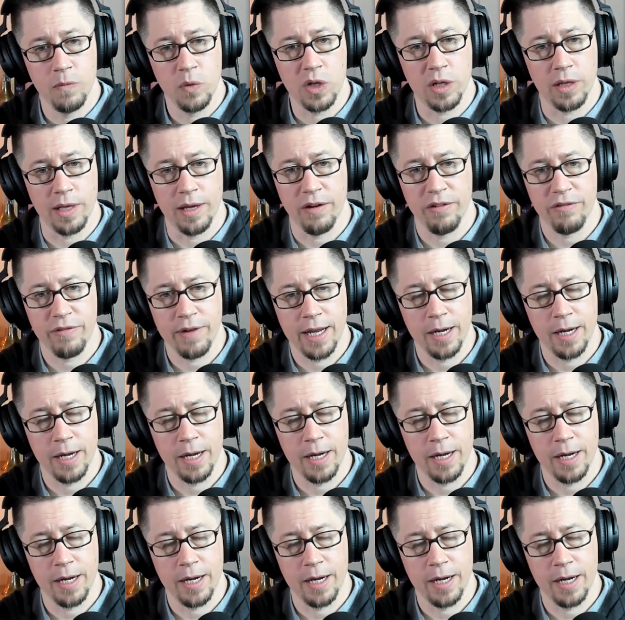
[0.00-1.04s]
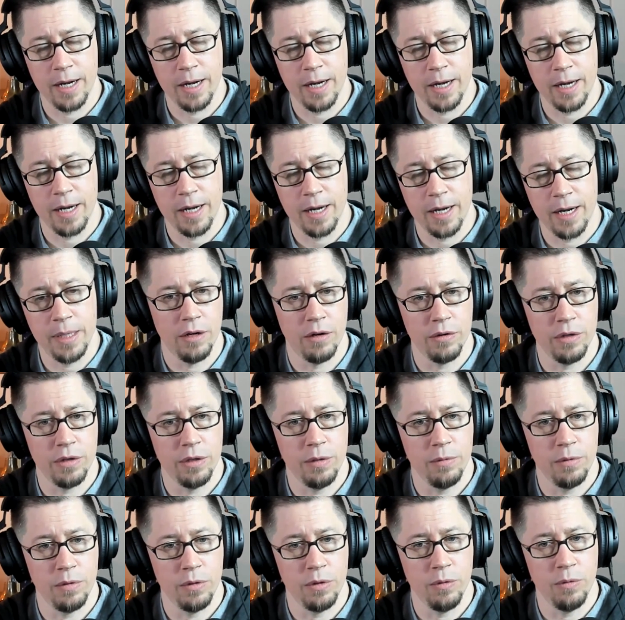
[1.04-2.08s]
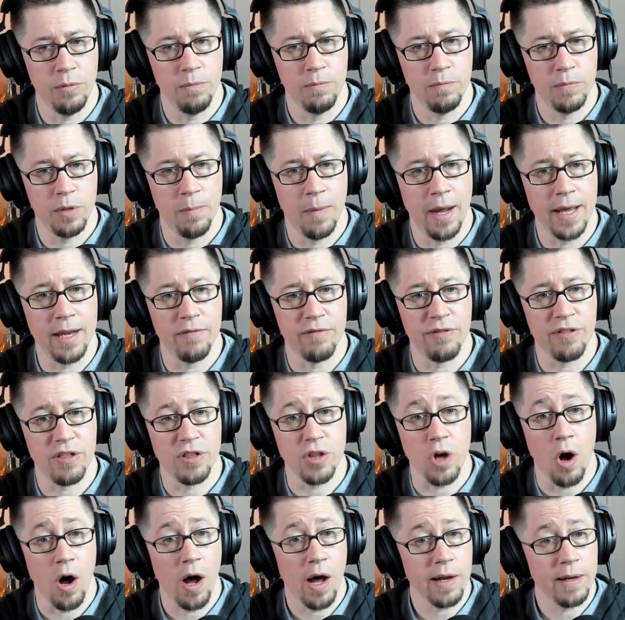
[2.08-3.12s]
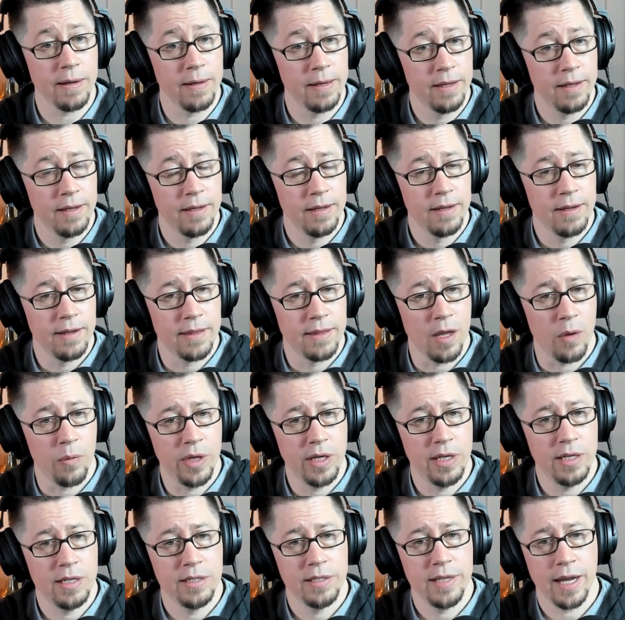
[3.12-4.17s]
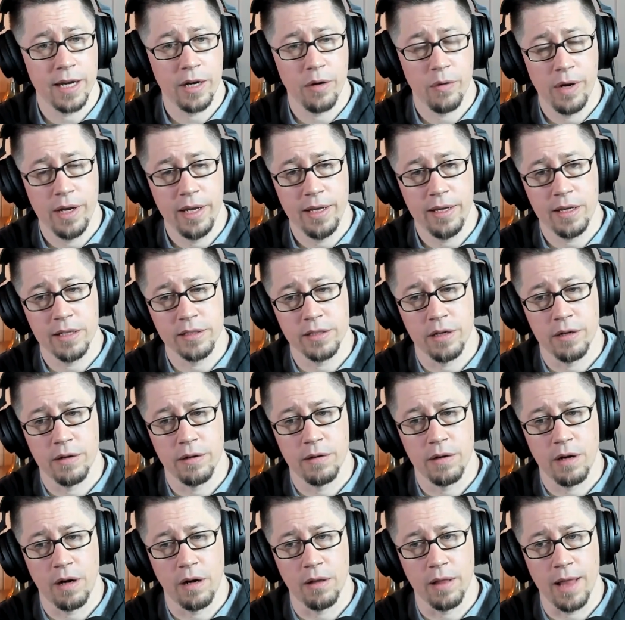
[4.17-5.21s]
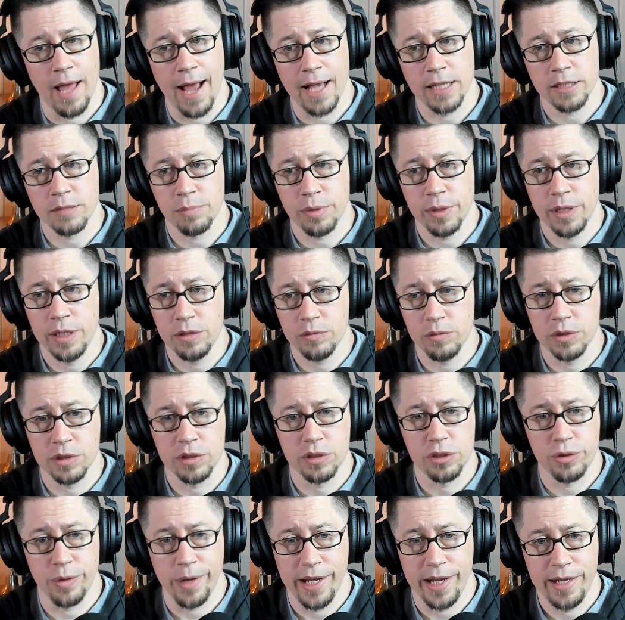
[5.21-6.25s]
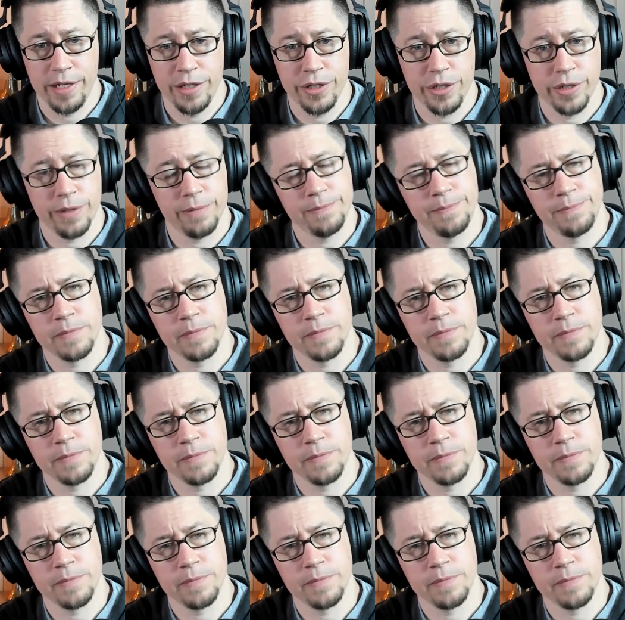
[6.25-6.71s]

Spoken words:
clarify to people, say, hey, you might have thought that we didn't decorate because our last place was strange.